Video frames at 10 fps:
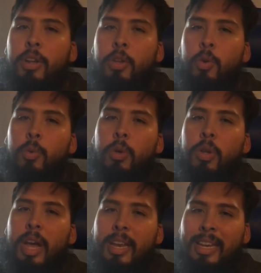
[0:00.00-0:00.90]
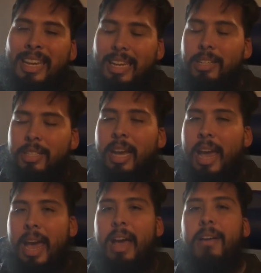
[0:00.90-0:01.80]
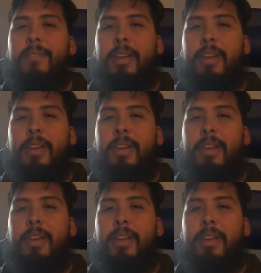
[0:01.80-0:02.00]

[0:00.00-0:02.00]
you will need to have